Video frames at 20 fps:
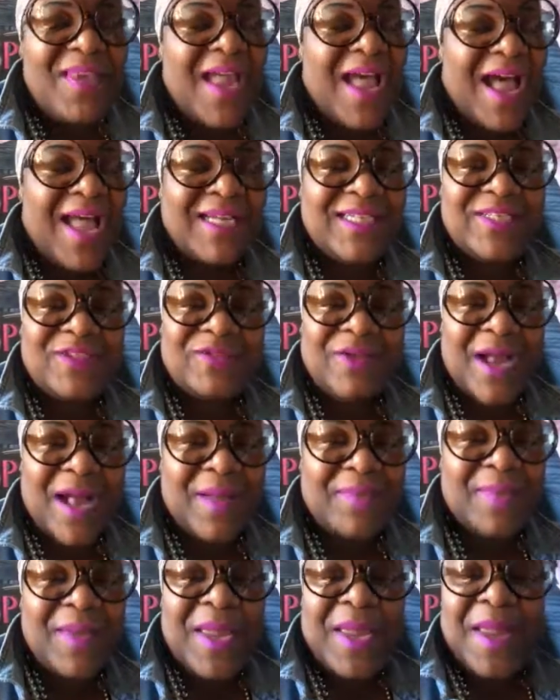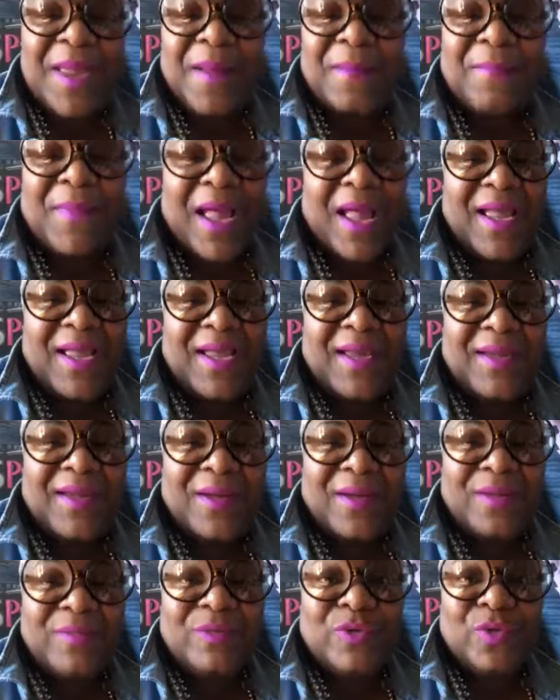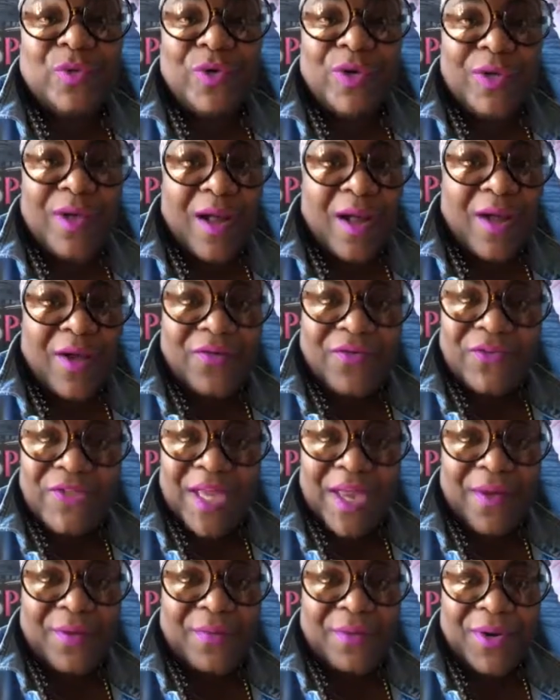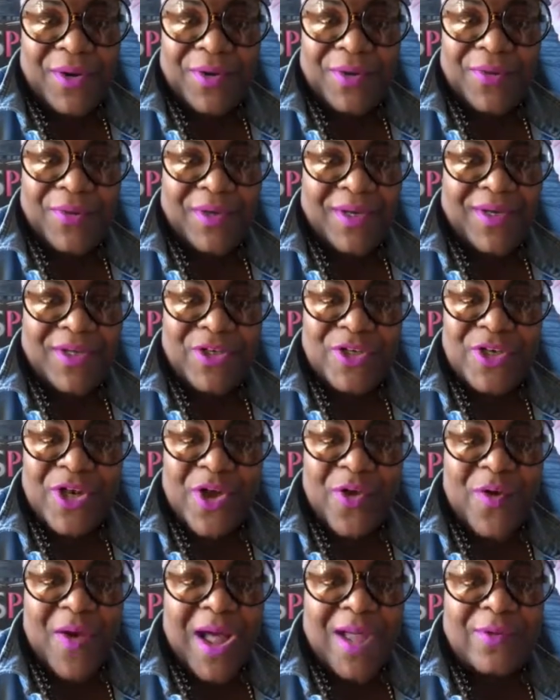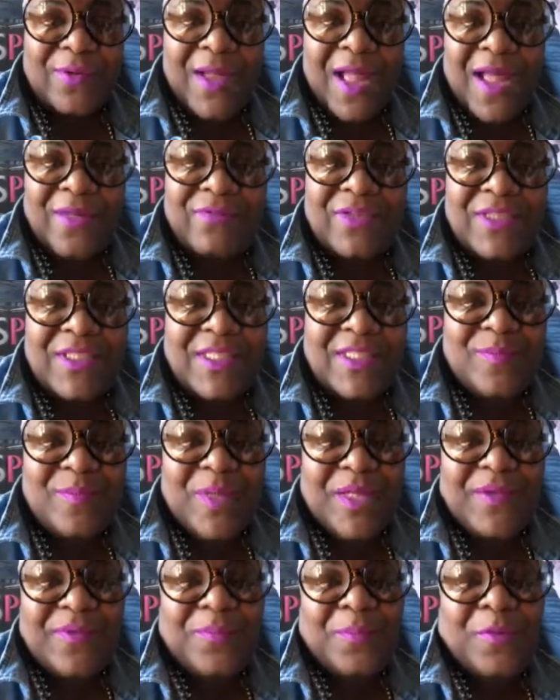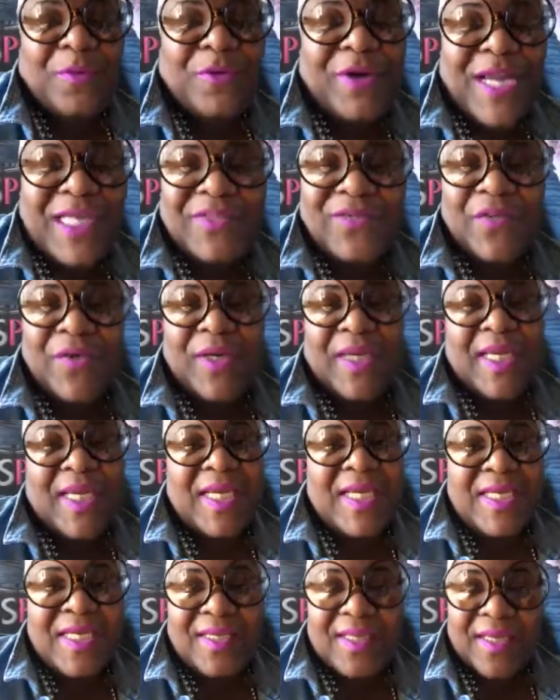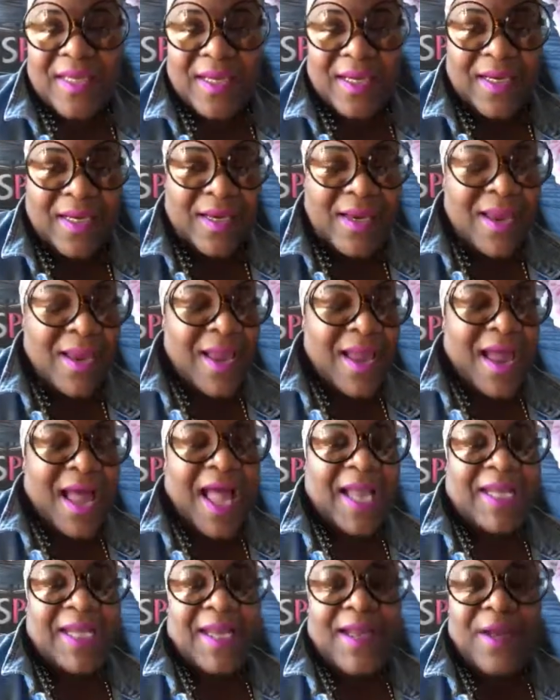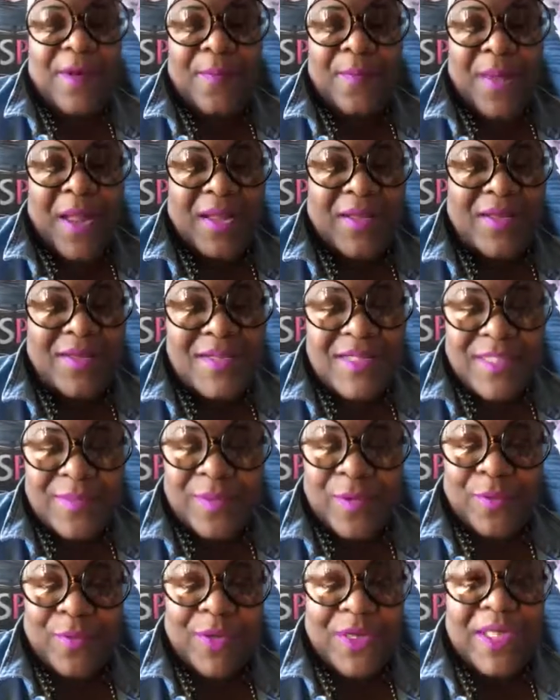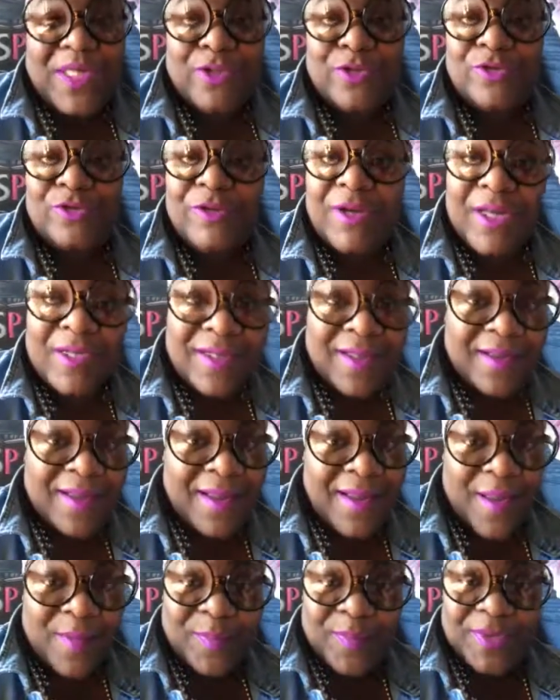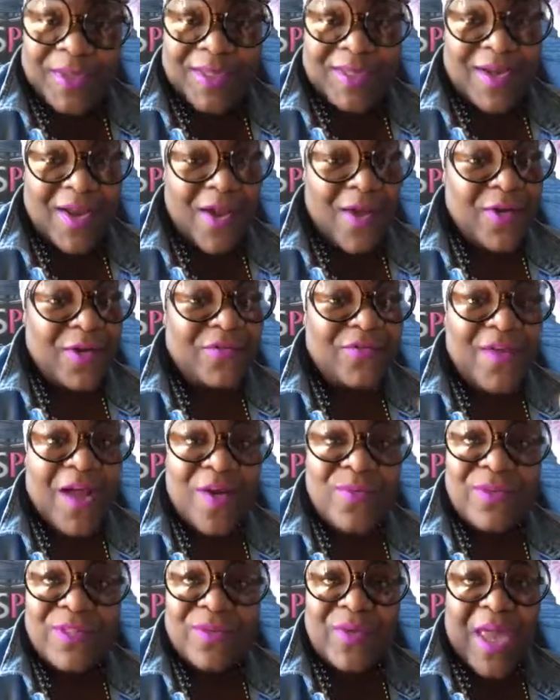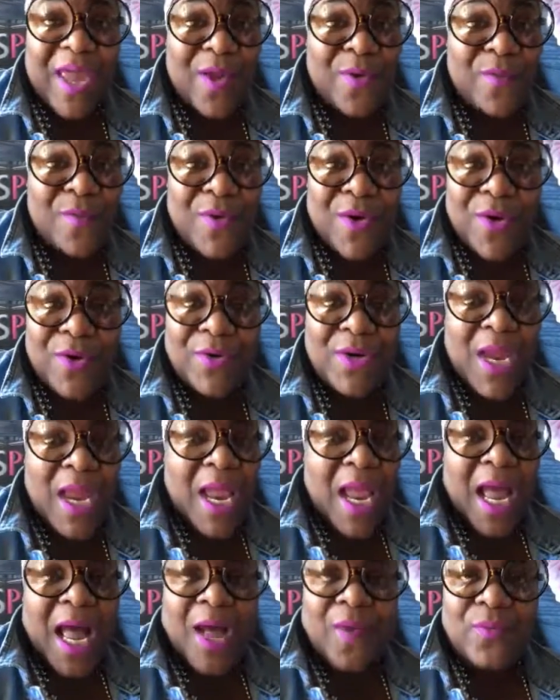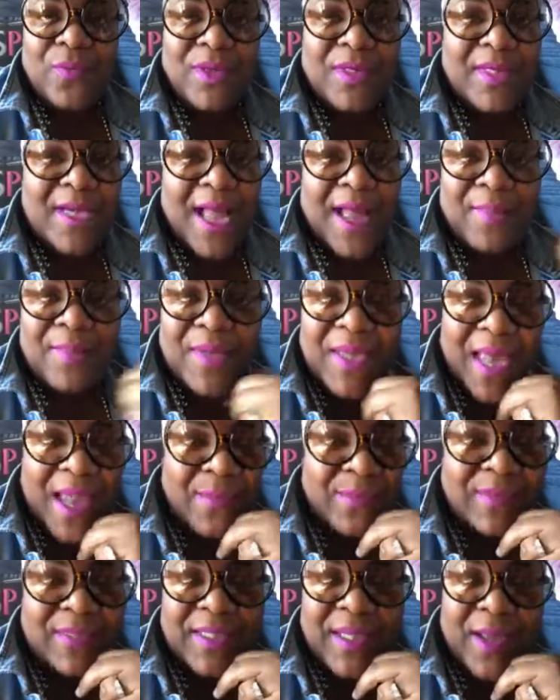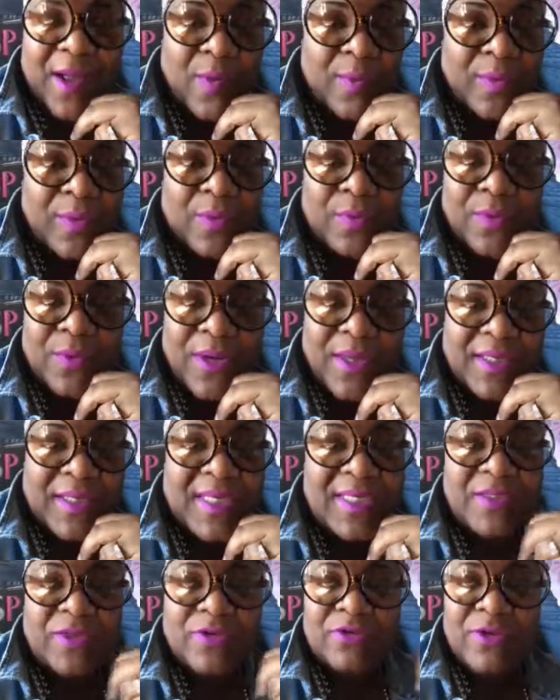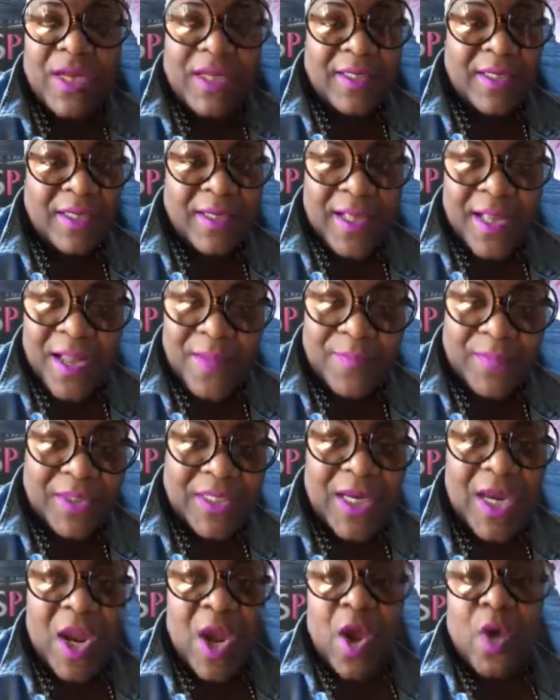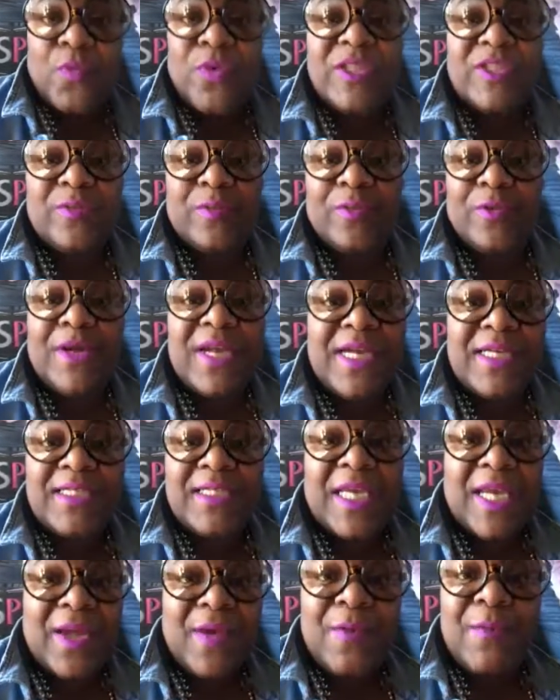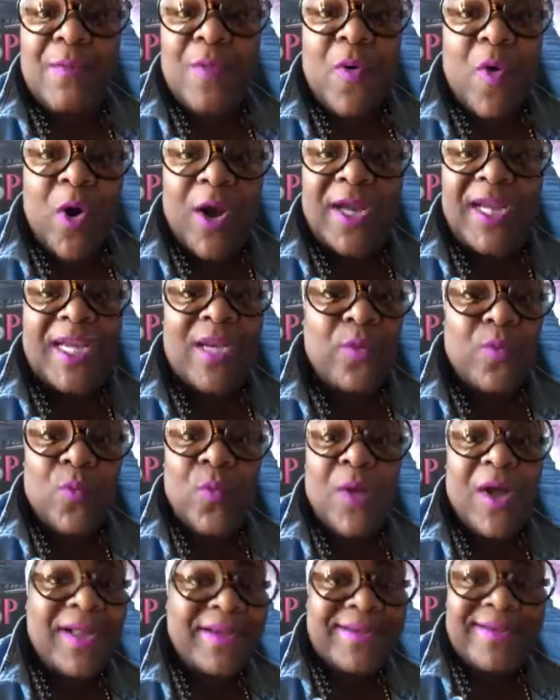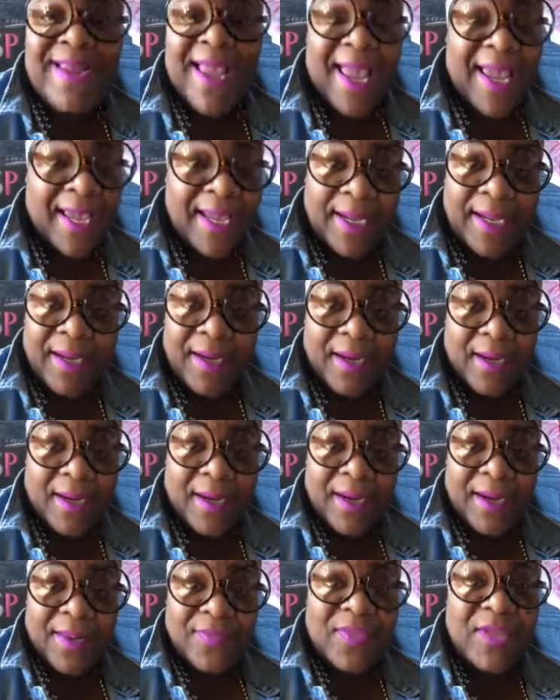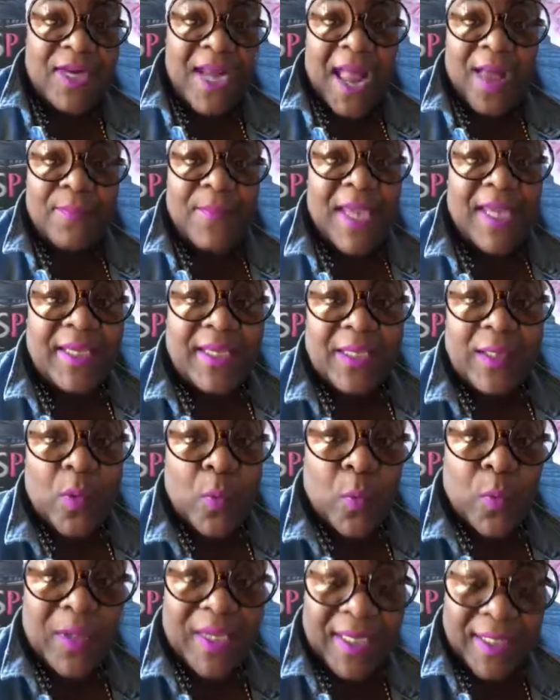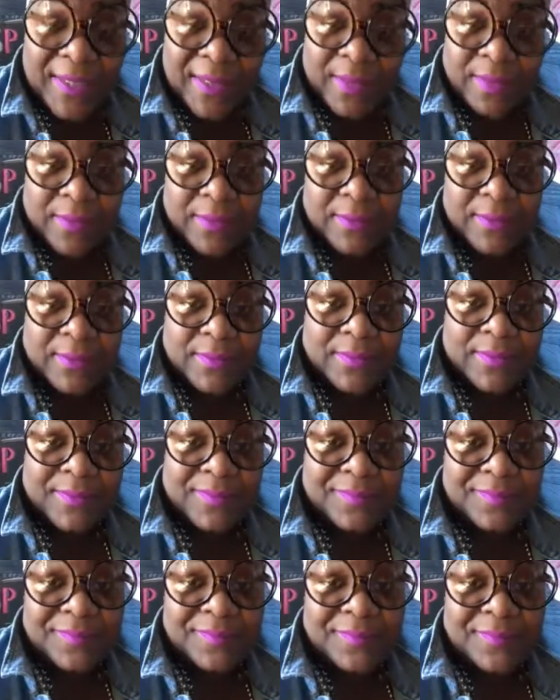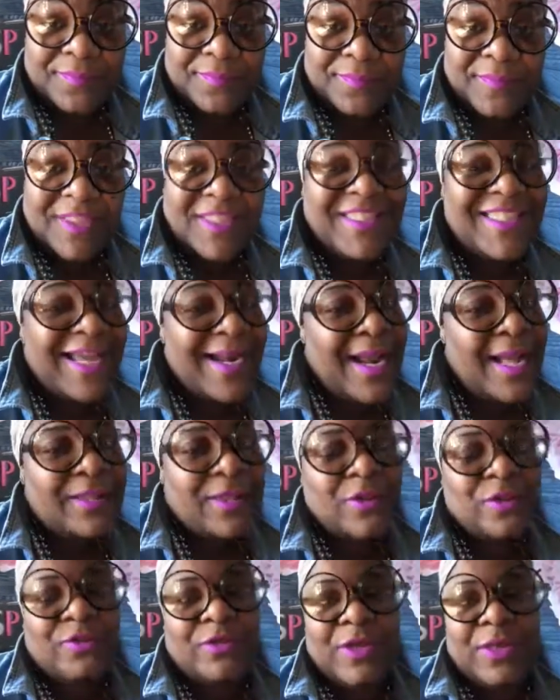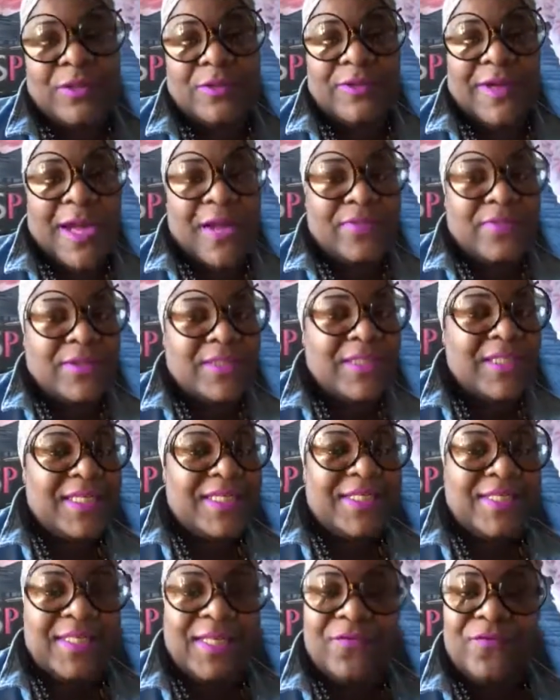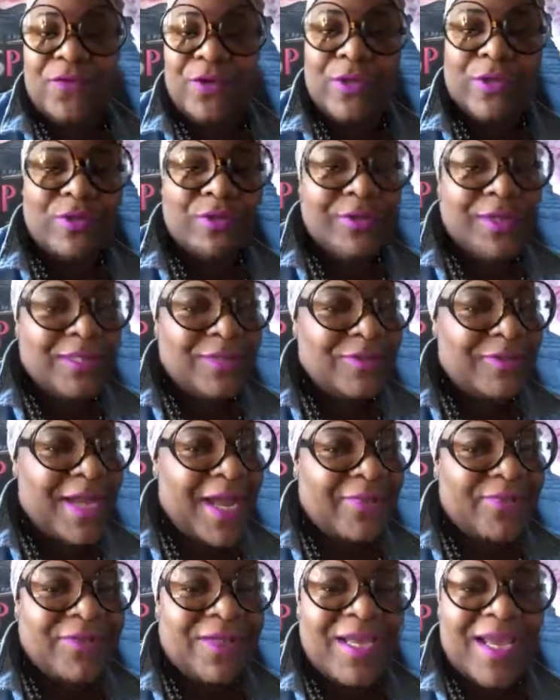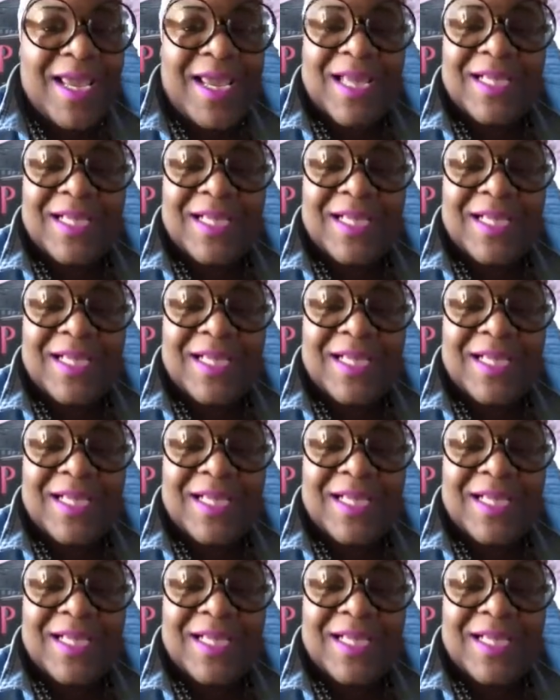I can drop my daughter off at work. You know, I don't have to just be pressed for anything. I can help my husband run his trucking company, y'all. If I was at work, I would not be able to help him run his trucking company, which brings in more in one day than I make in a week. Shout out to truck drivers. Listen, if you're a truck driver,